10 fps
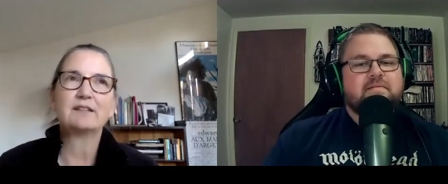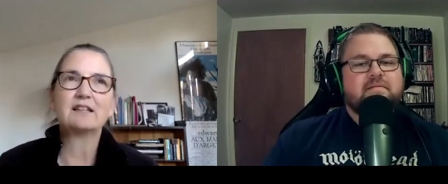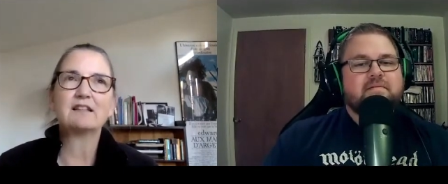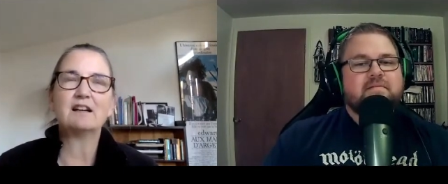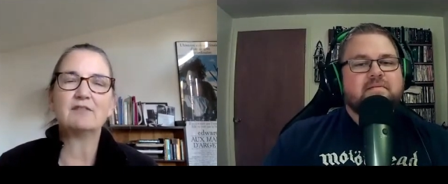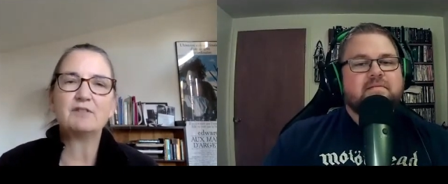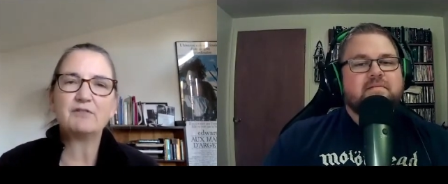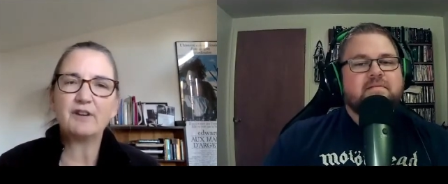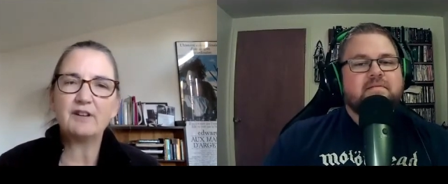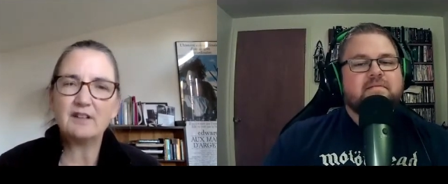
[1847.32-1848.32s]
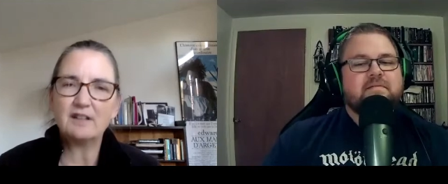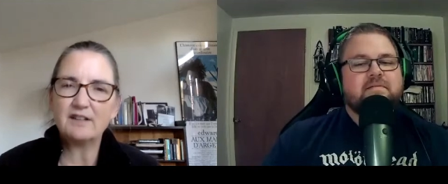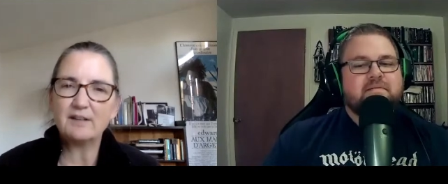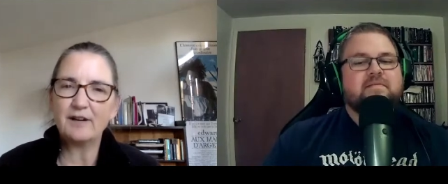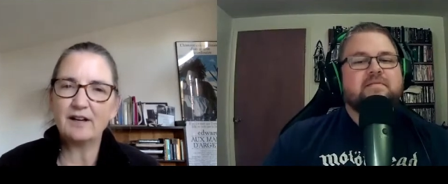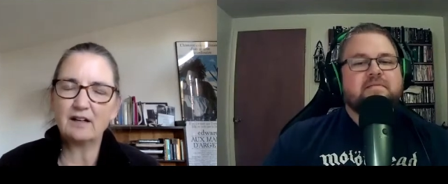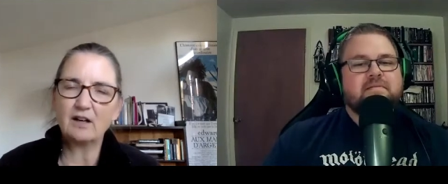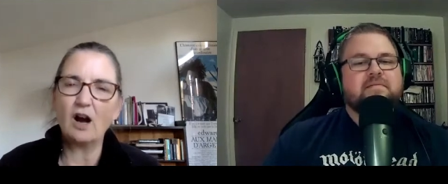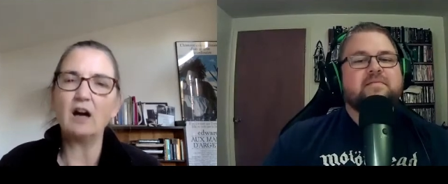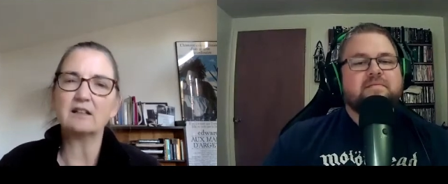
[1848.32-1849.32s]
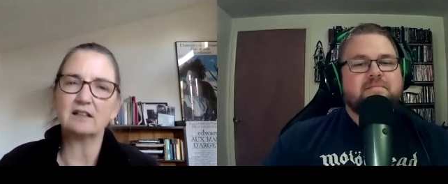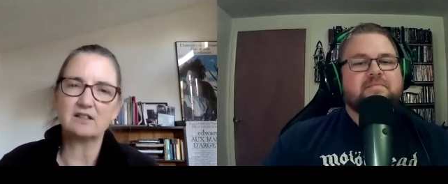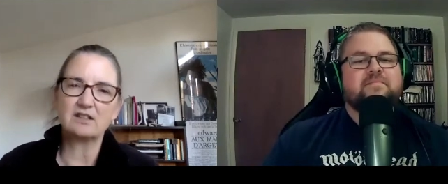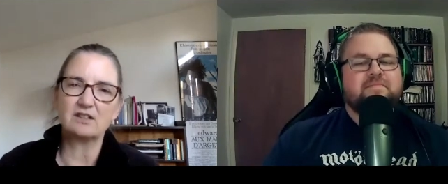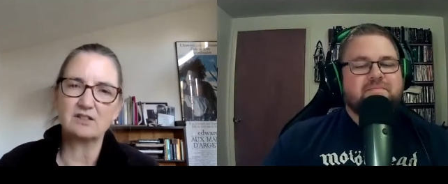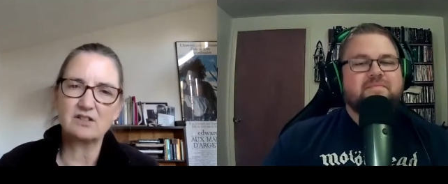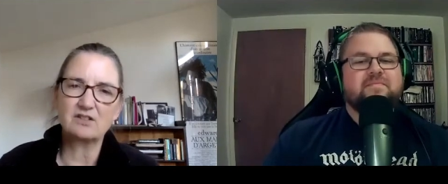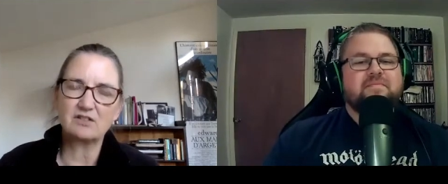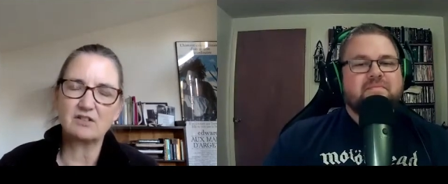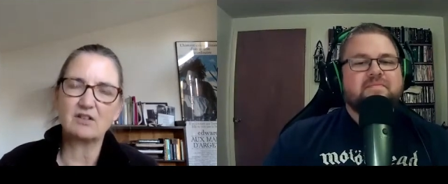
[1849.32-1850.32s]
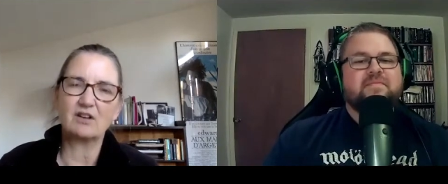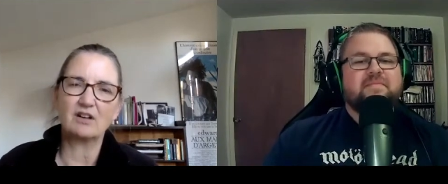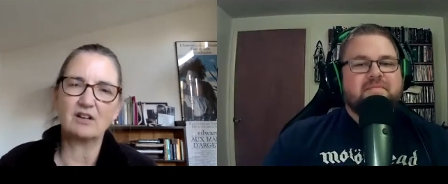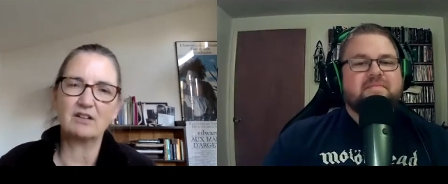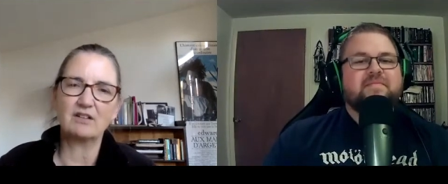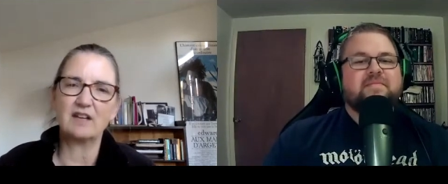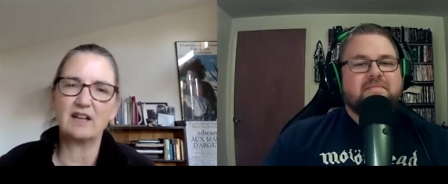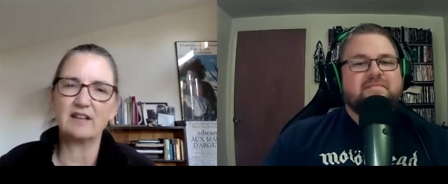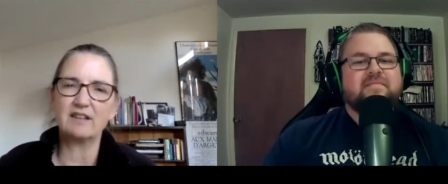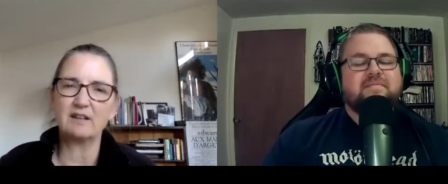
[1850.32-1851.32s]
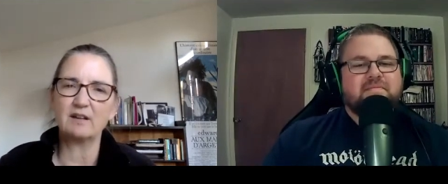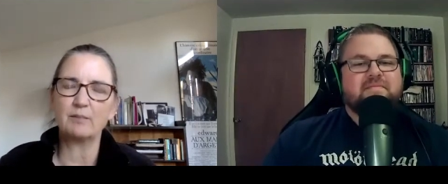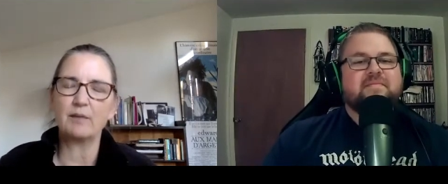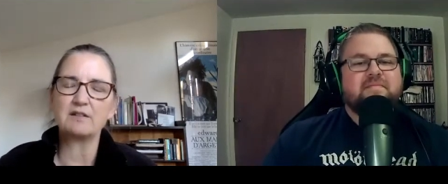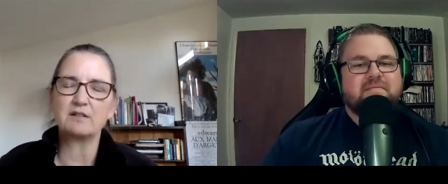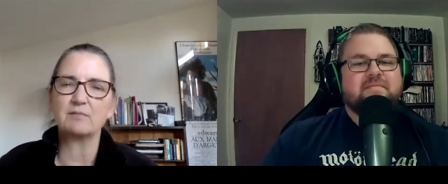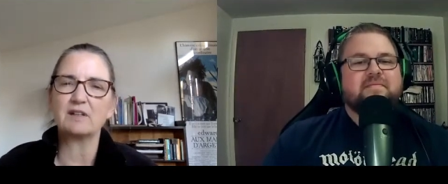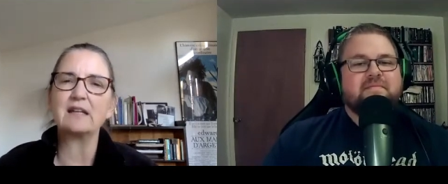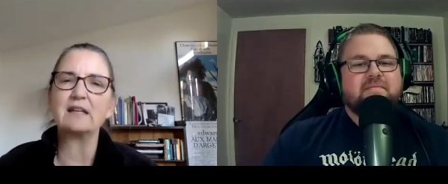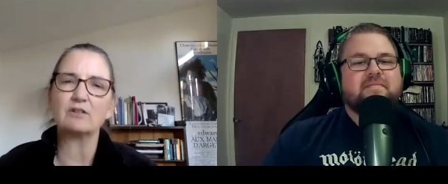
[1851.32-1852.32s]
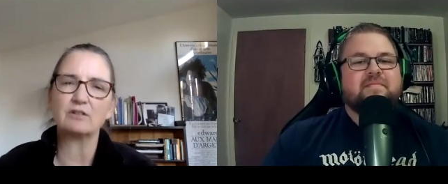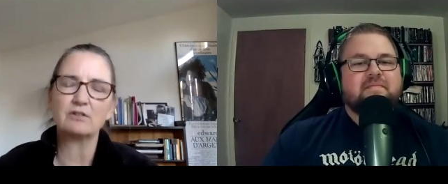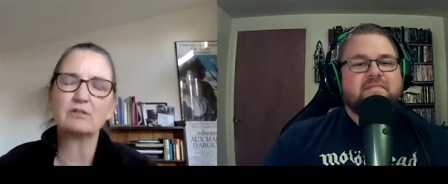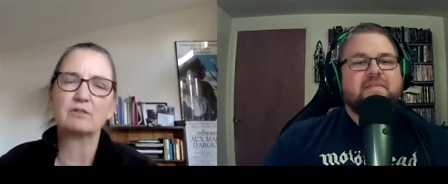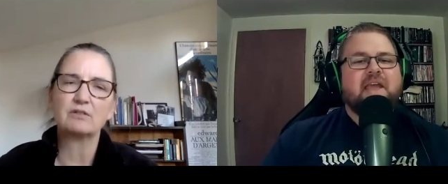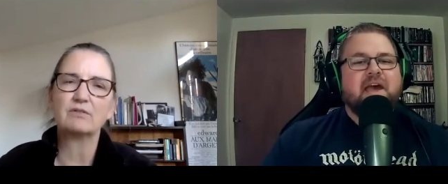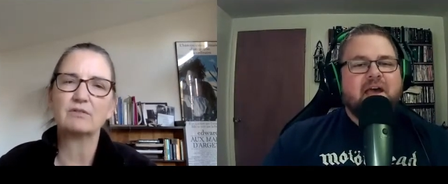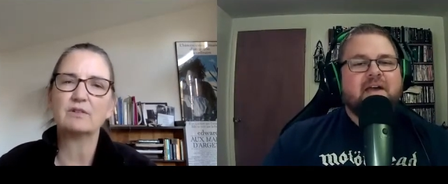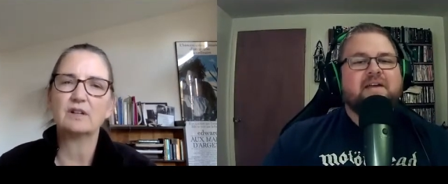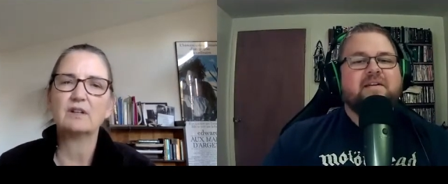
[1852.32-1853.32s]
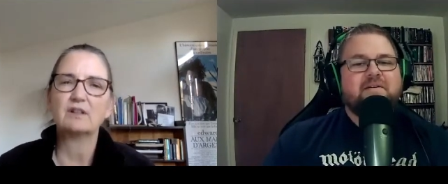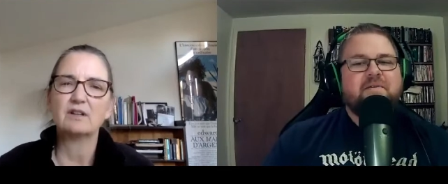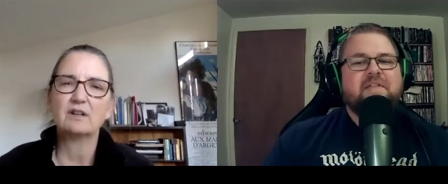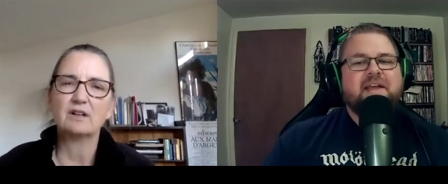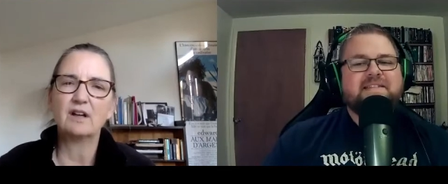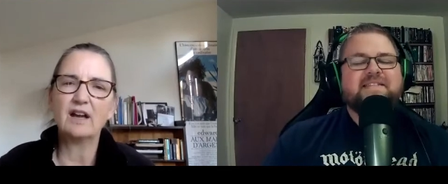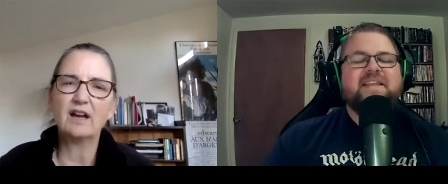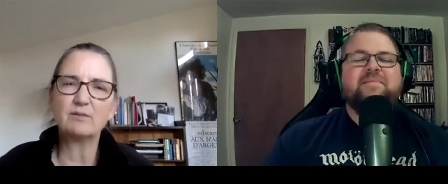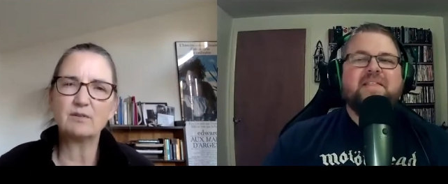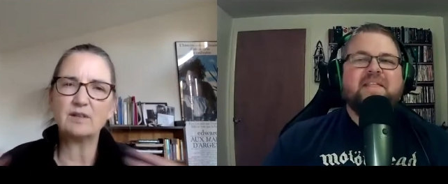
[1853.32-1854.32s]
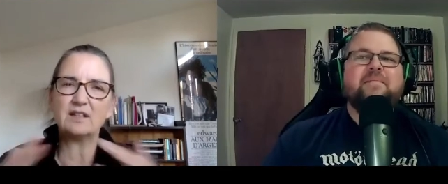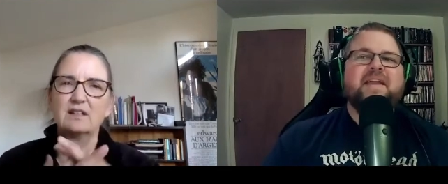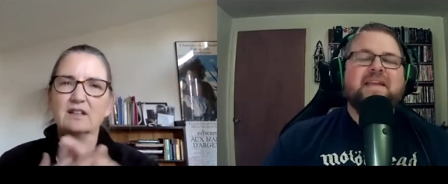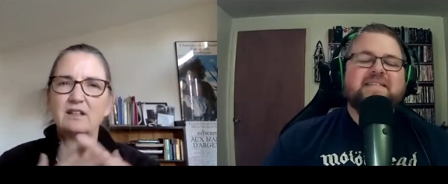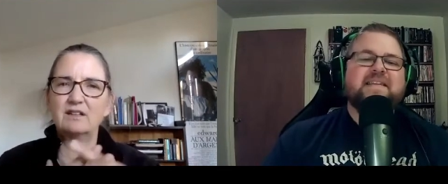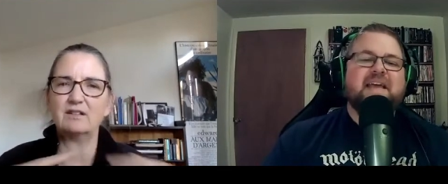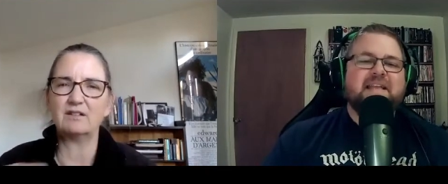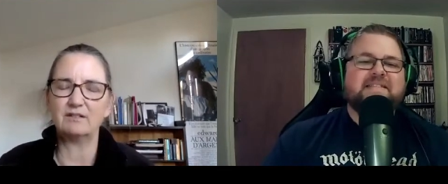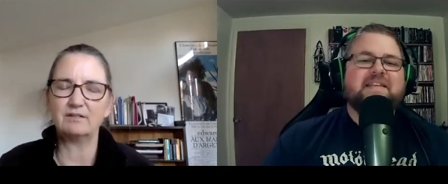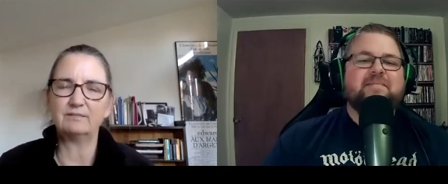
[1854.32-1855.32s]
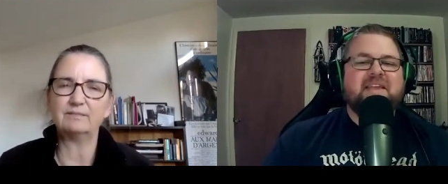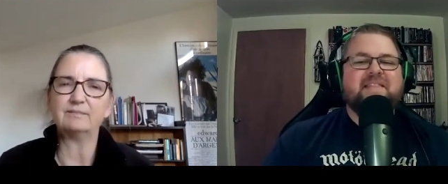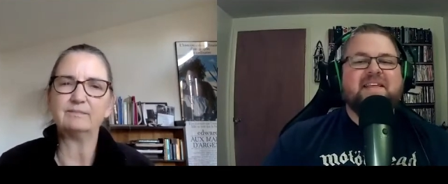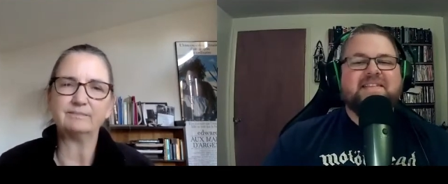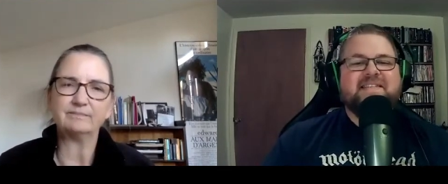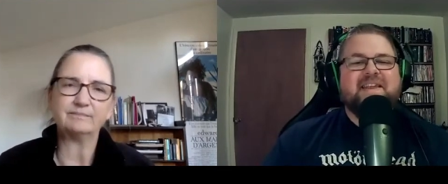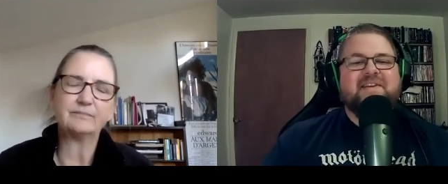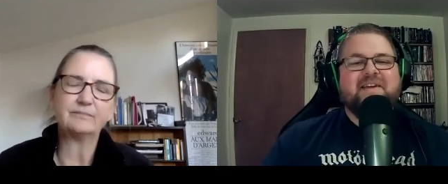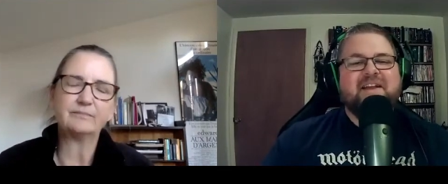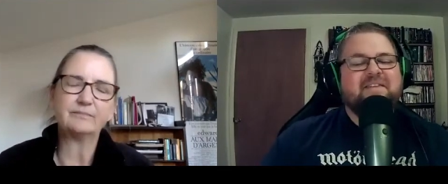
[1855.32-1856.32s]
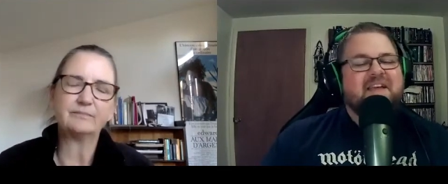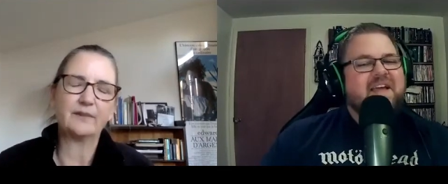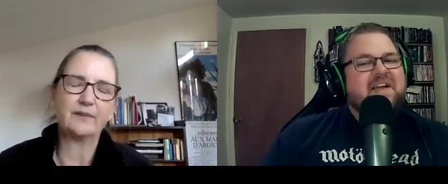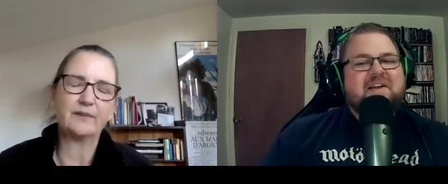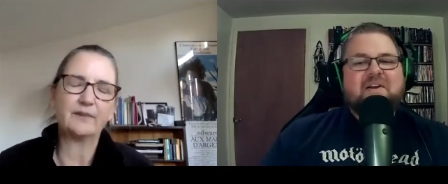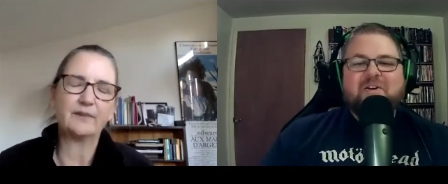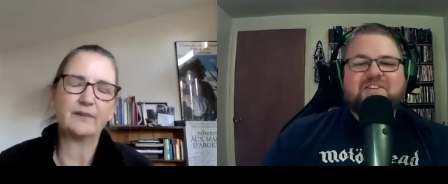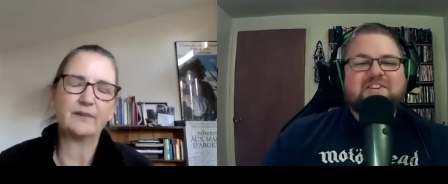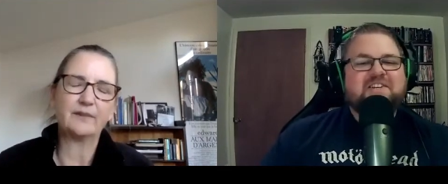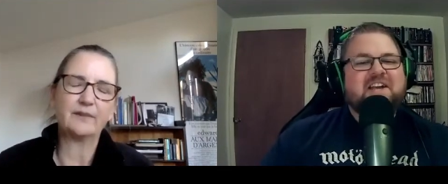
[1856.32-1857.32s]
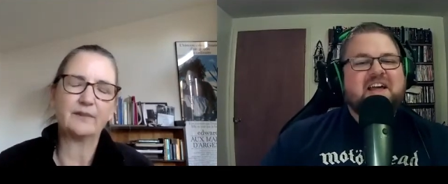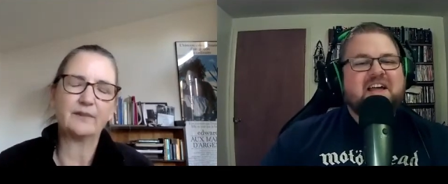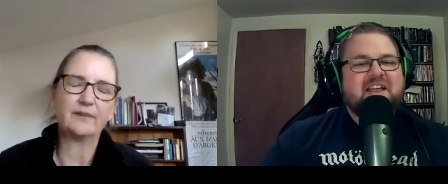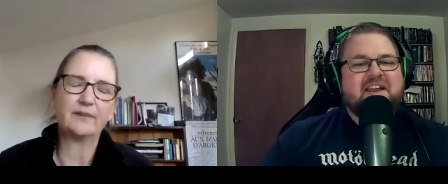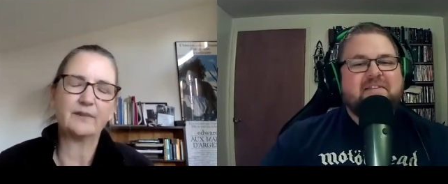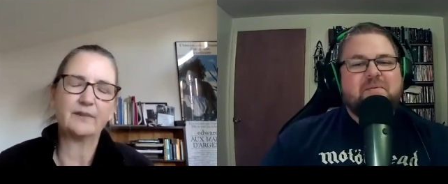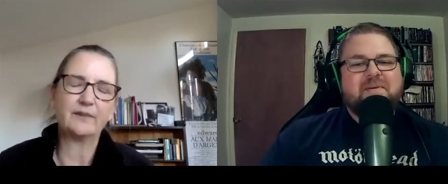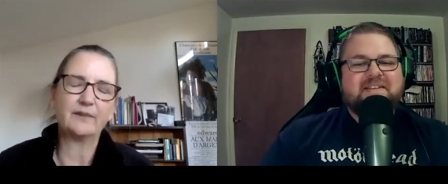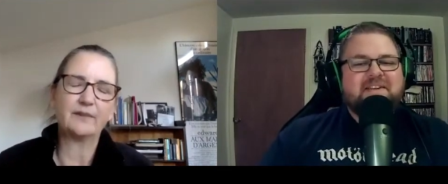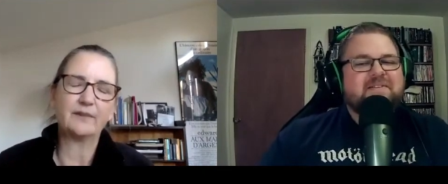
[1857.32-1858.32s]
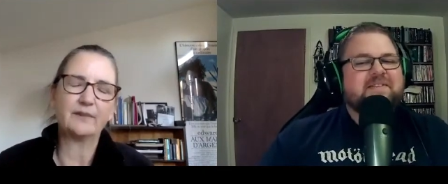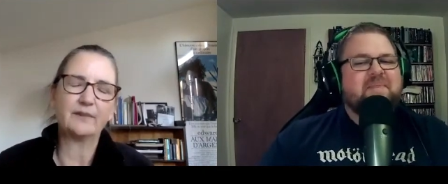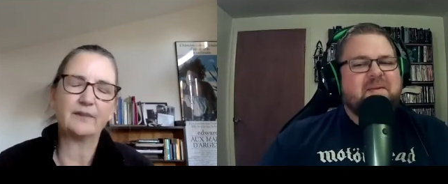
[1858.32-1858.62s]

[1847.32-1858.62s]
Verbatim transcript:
Speaker 1: the love of uh, the American audiences uh, that I think blossomed later.
Speaker 2: Yeah. Well, that's, I, I mean, that makes sense. I mean, that's, you know, kind of culture shock, and everybody's, you know, some